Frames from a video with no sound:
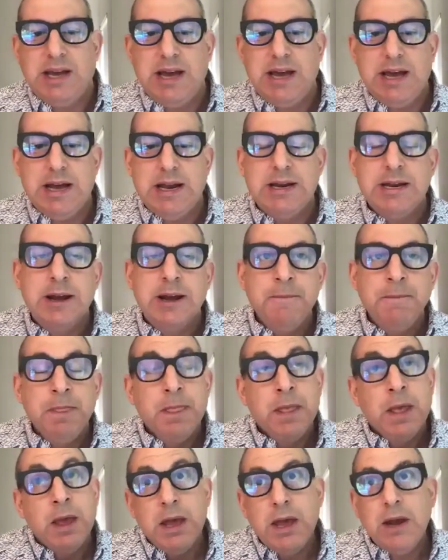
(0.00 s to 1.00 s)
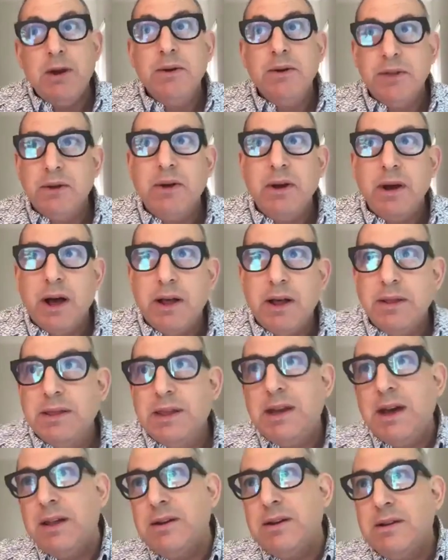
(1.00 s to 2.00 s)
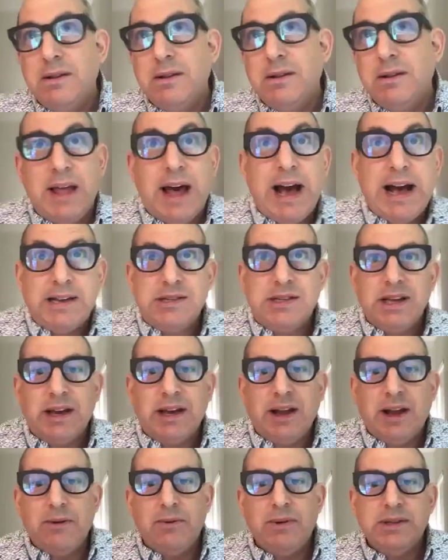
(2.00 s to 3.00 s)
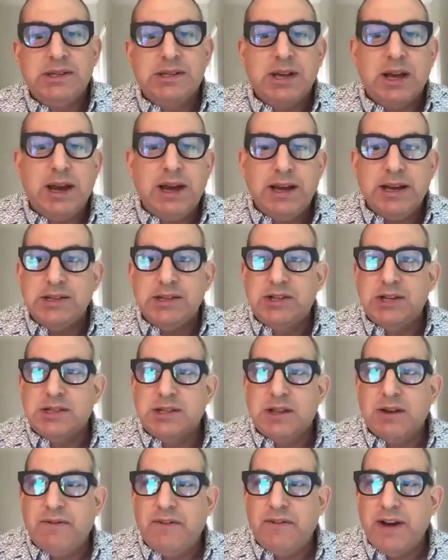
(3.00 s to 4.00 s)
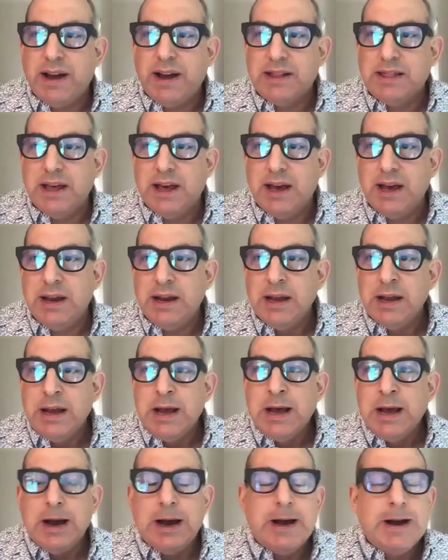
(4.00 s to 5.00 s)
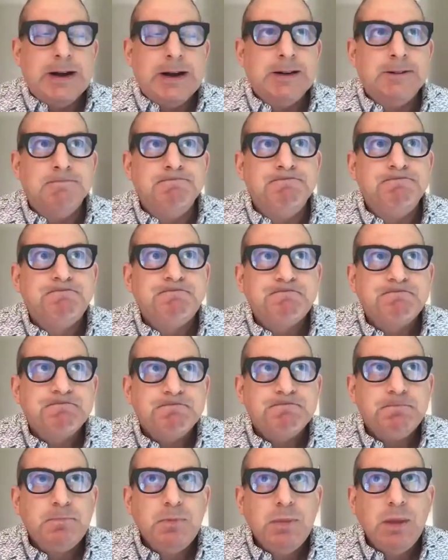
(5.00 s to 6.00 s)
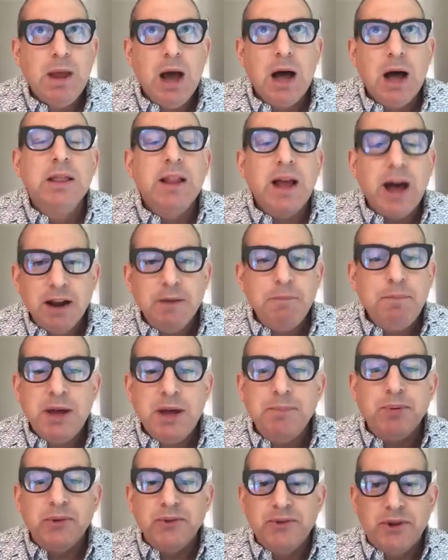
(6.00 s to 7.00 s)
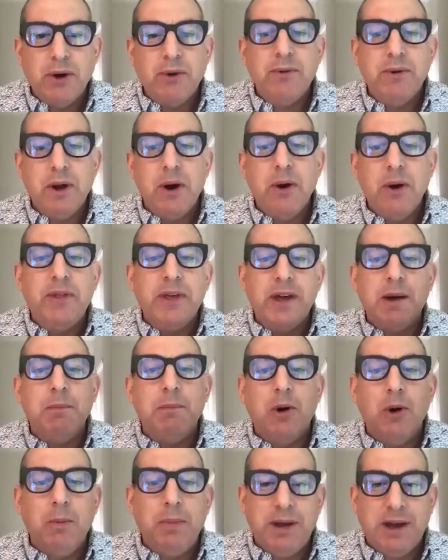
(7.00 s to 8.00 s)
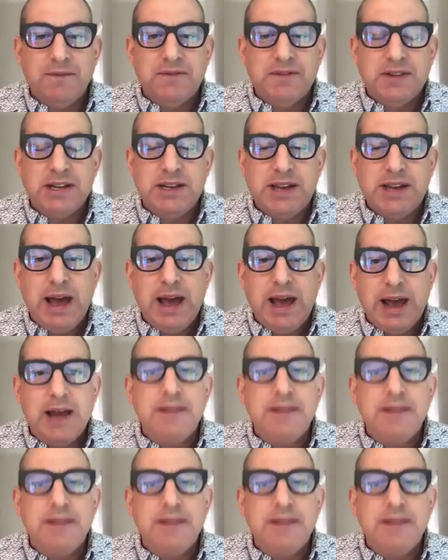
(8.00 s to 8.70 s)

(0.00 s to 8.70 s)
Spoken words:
And the other last thing I would say is just the fact that a lot of people don't know the Amobee of today.